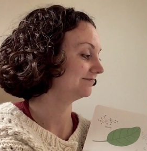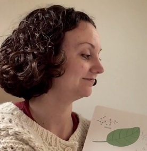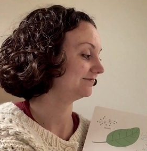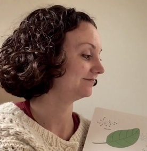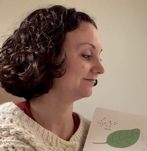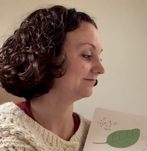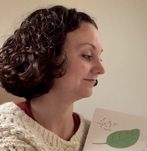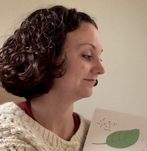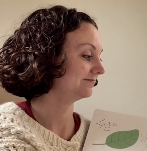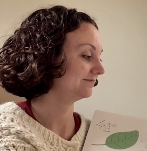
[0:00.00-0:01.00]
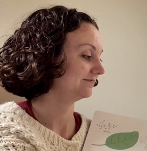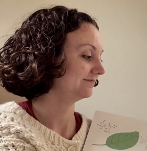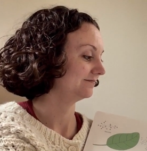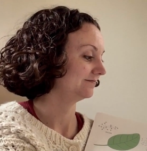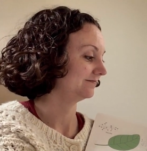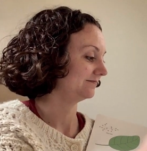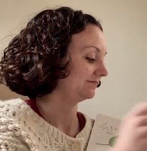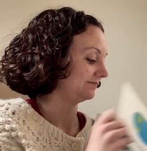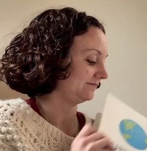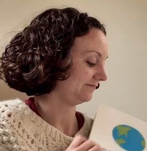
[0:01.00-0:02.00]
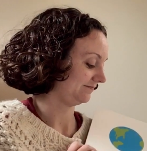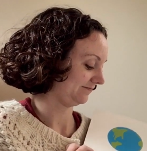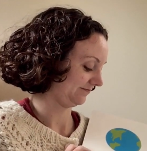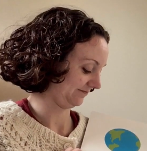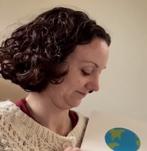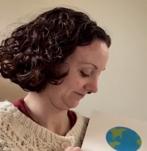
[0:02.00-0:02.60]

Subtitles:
Nobody speaks.